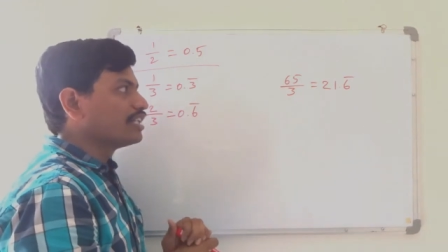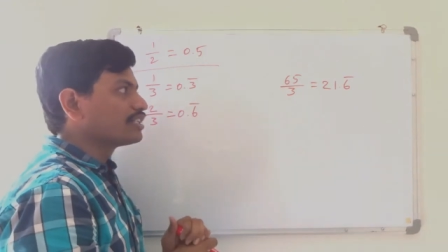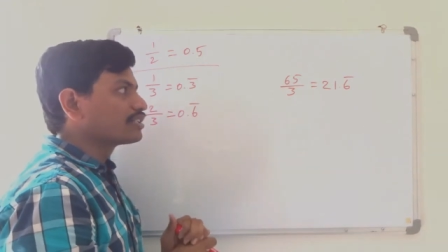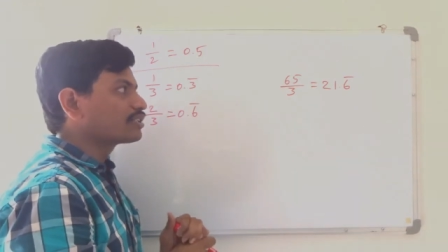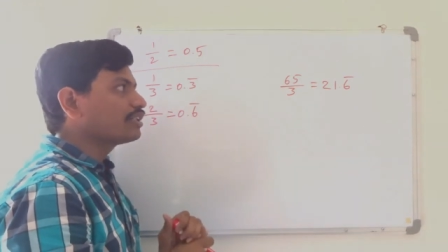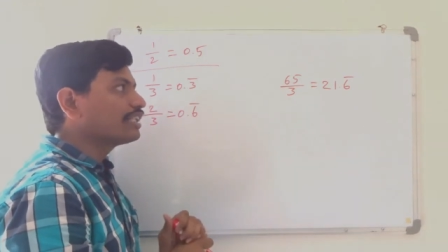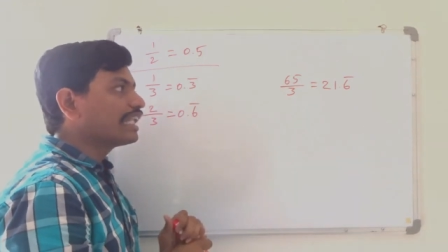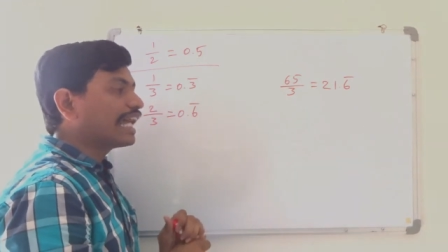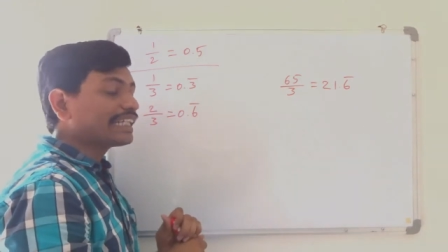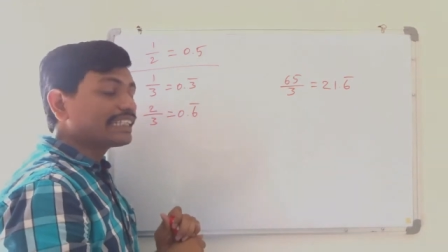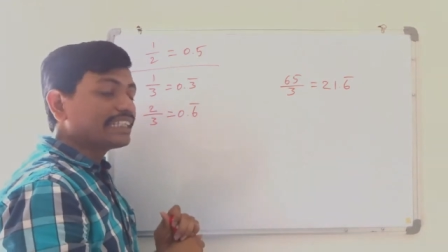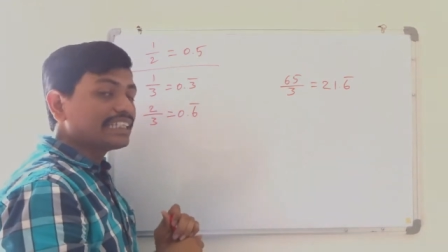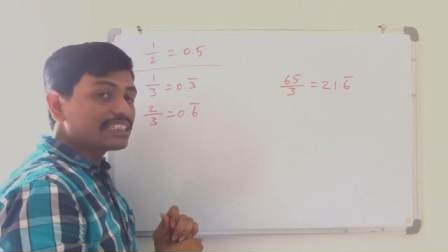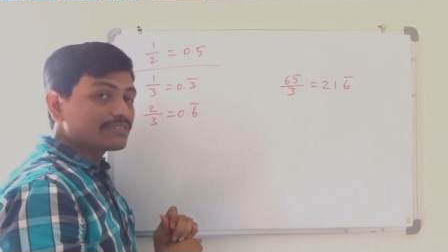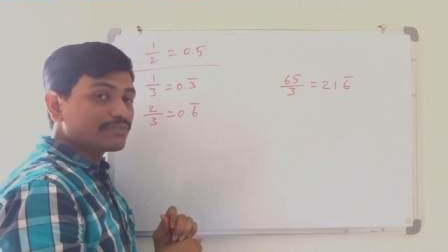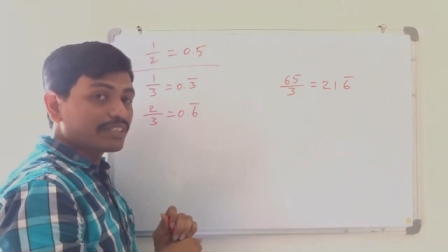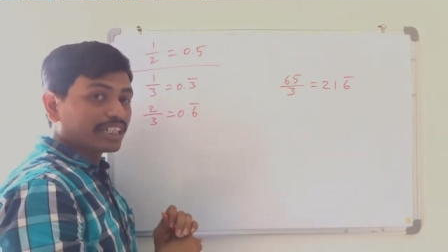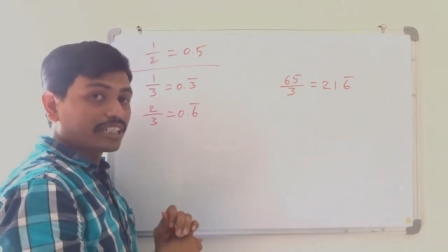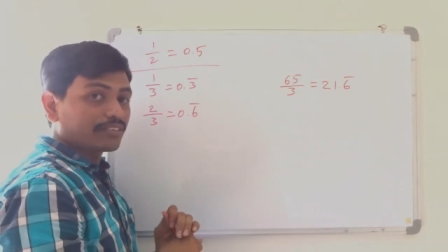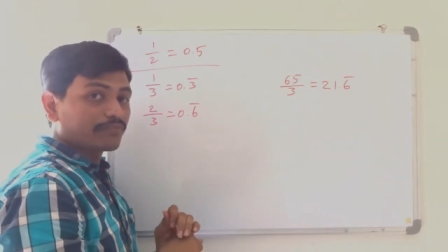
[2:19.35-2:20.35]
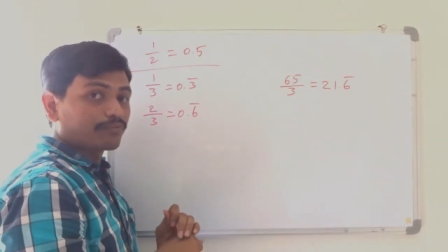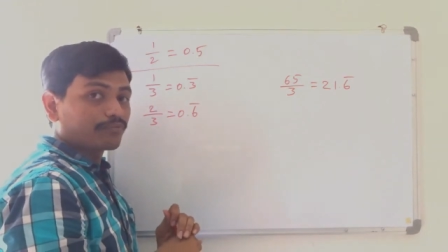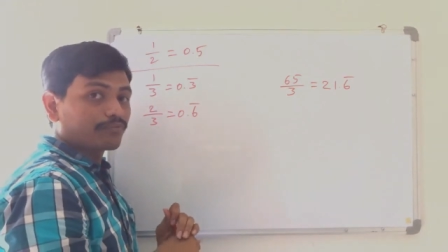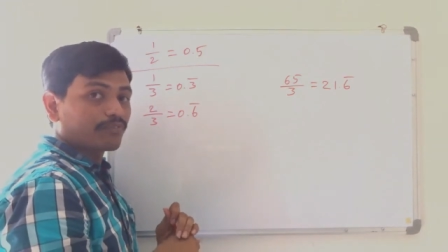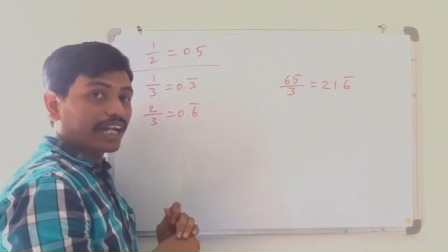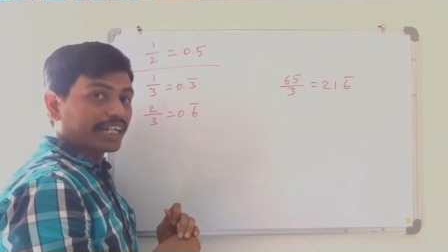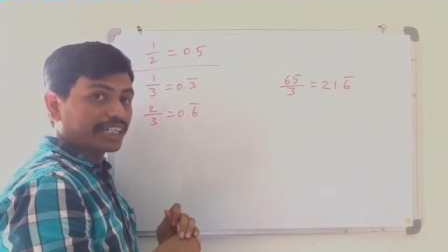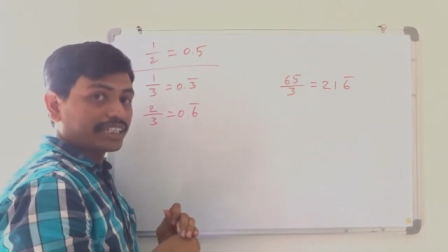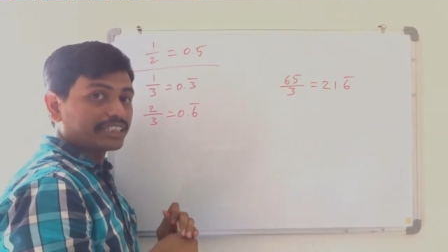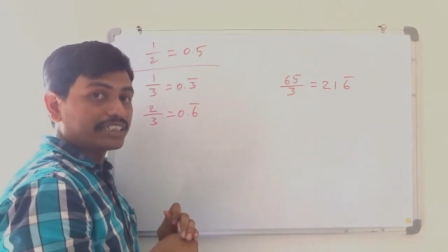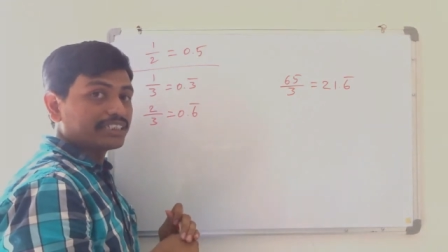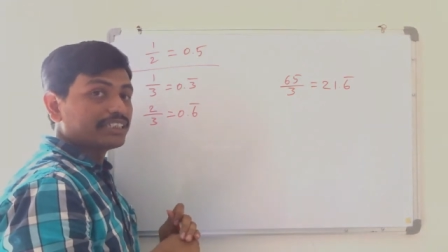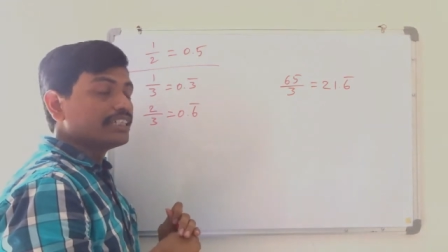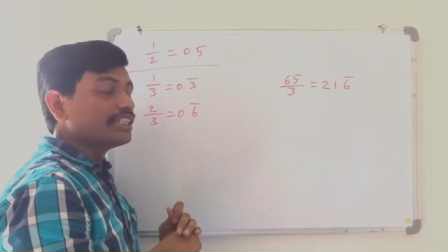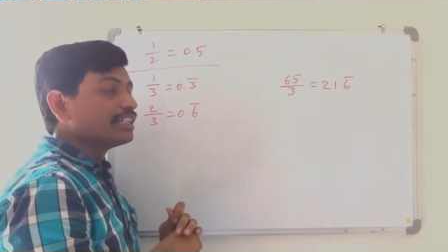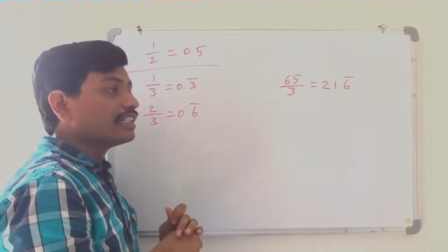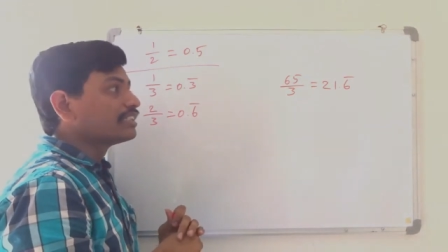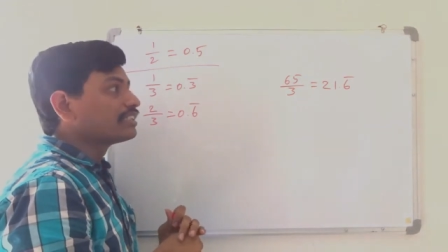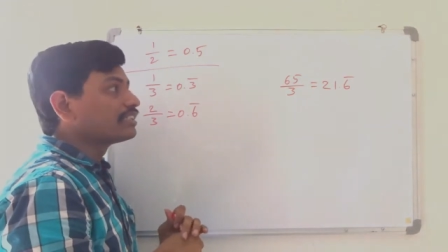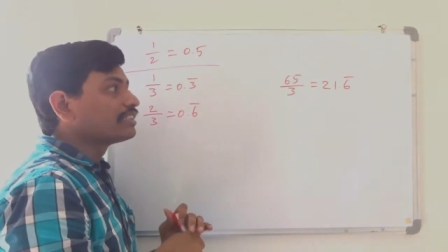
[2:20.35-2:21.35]
So like this we can find
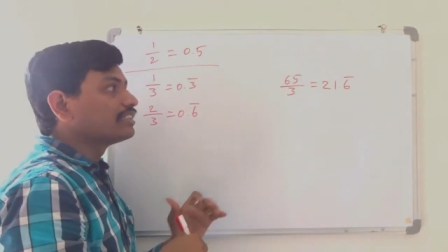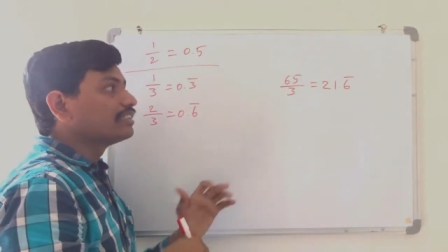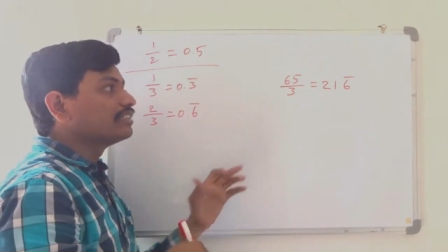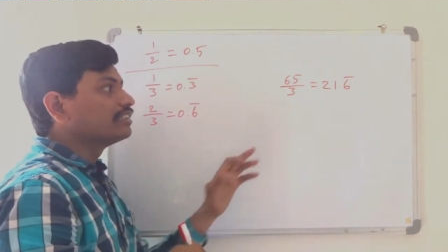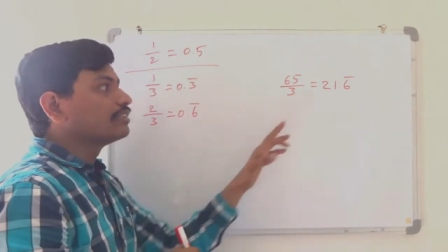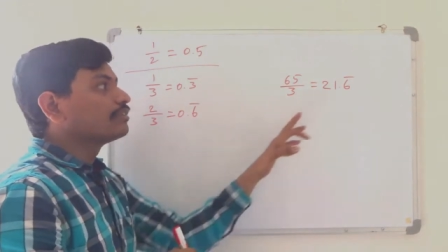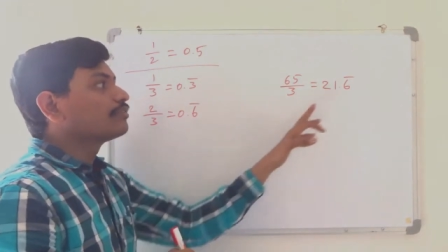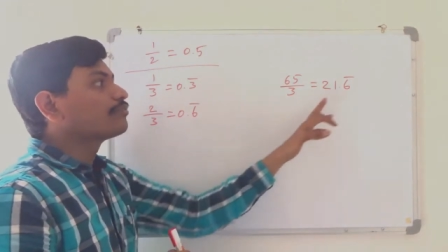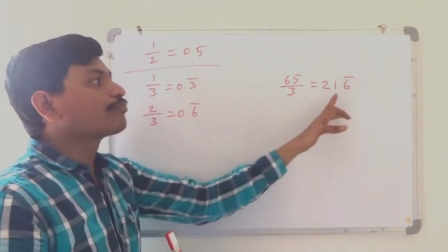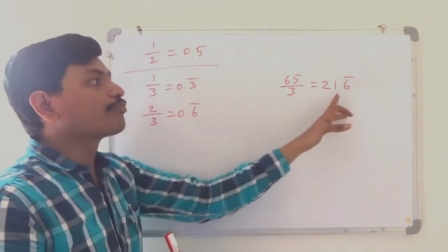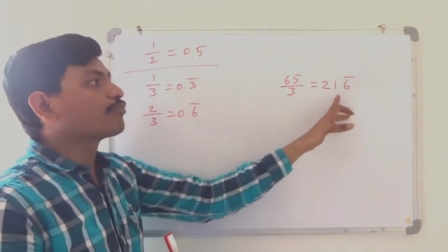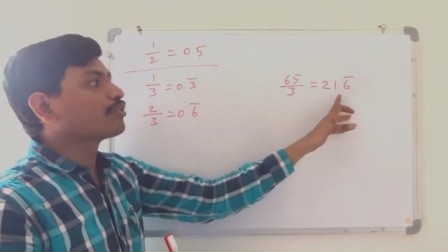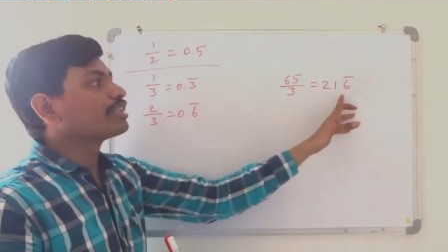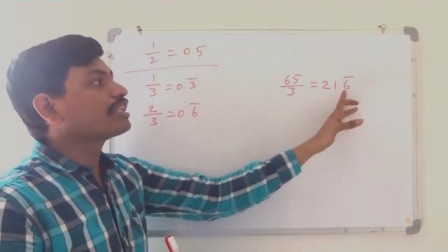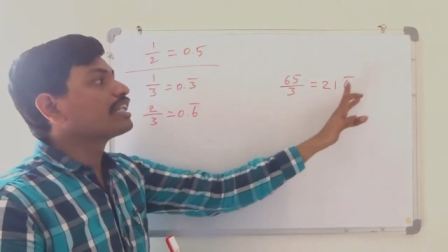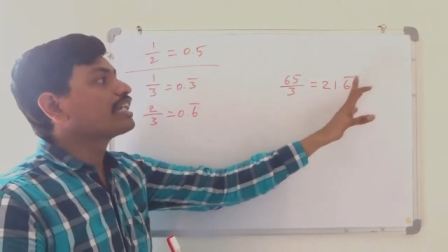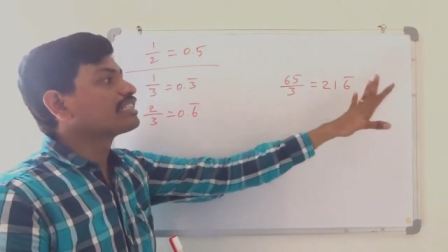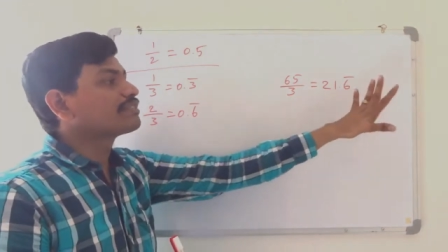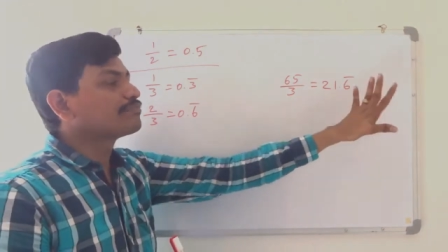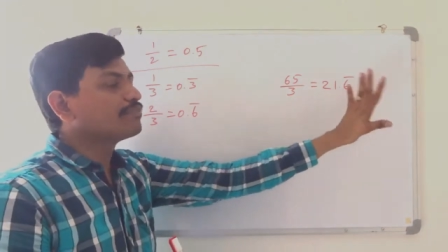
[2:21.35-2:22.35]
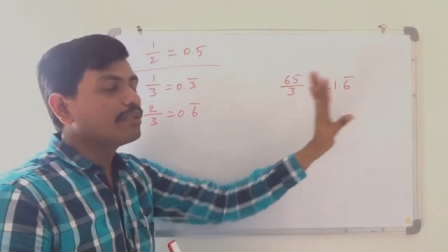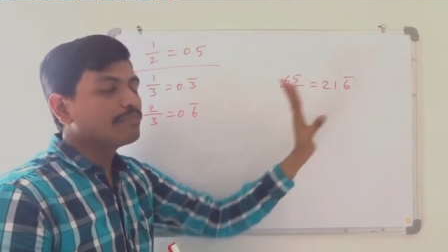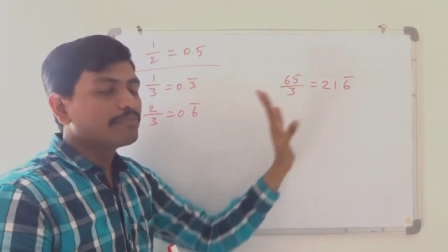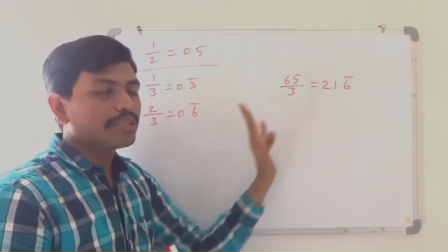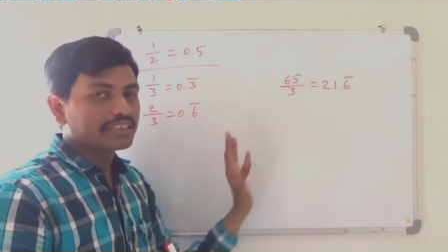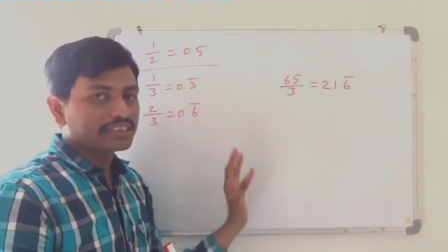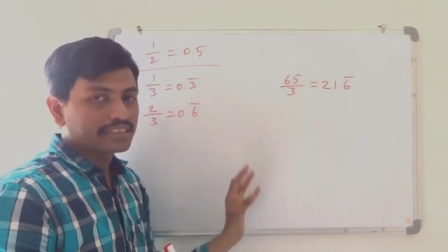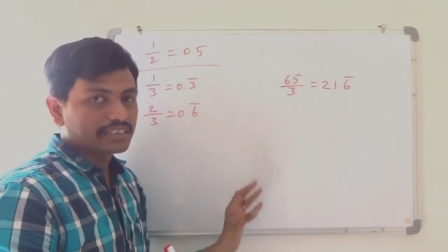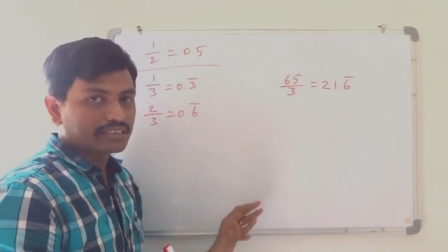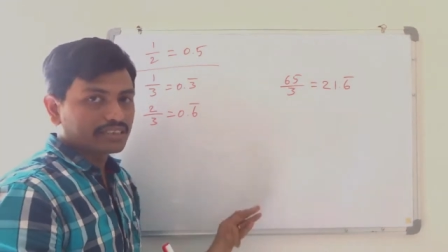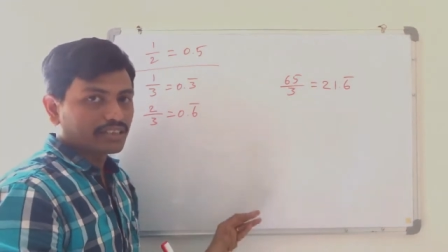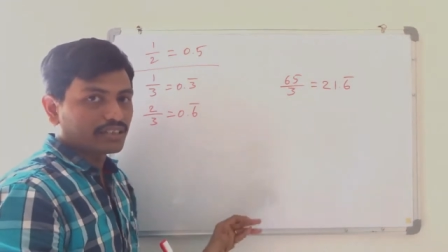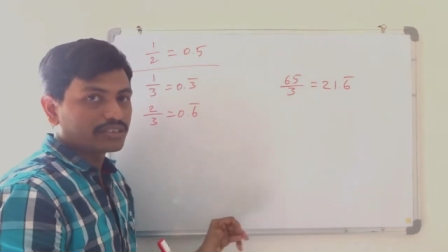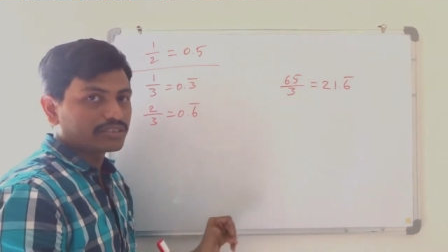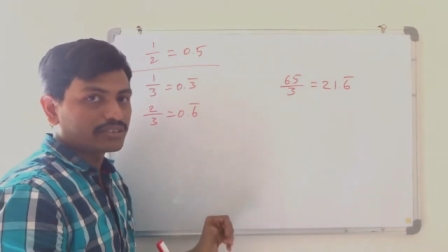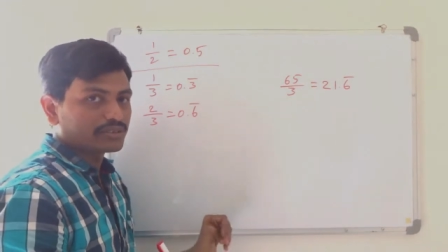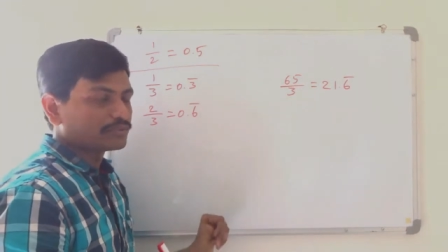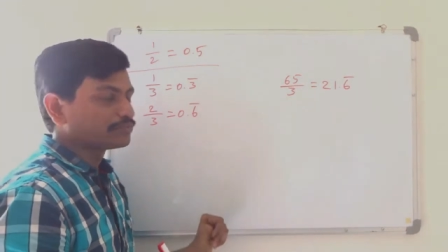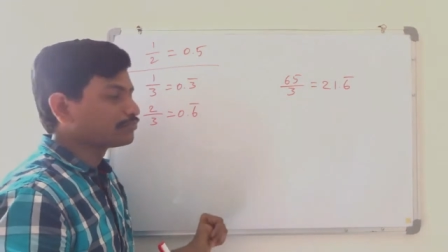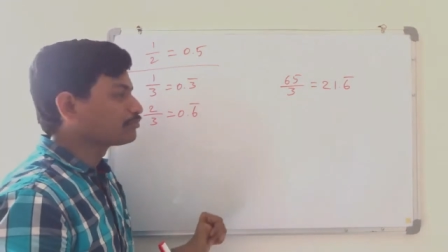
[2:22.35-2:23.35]
decimal places
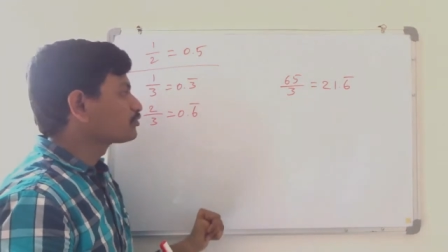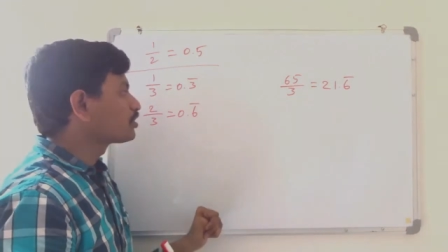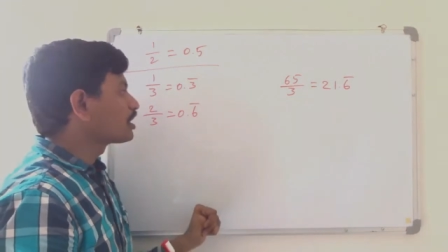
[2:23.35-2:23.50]
also.